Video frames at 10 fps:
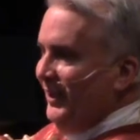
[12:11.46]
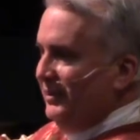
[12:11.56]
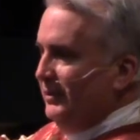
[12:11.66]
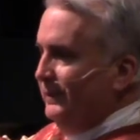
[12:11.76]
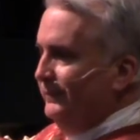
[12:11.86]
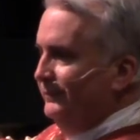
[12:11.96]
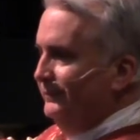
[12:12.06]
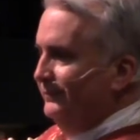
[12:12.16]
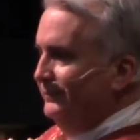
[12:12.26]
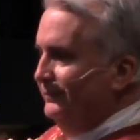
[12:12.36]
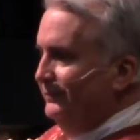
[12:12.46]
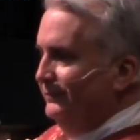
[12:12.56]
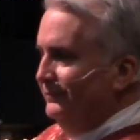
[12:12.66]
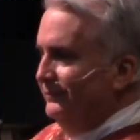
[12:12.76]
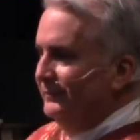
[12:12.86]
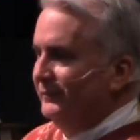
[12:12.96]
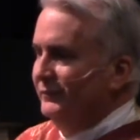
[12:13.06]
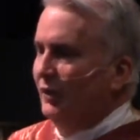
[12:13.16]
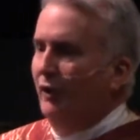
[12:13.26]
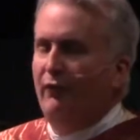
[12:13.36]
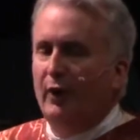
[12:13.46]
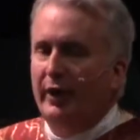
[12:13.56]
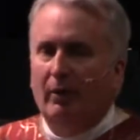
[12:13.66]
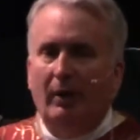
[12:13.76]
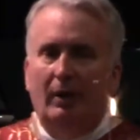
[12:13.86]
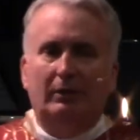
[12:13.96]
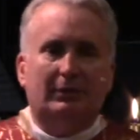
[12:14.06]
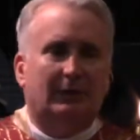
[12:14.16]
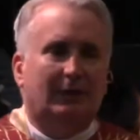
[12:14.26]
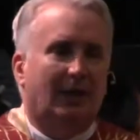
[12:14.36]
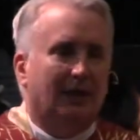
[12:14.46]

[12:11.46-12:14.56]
this. A four year old,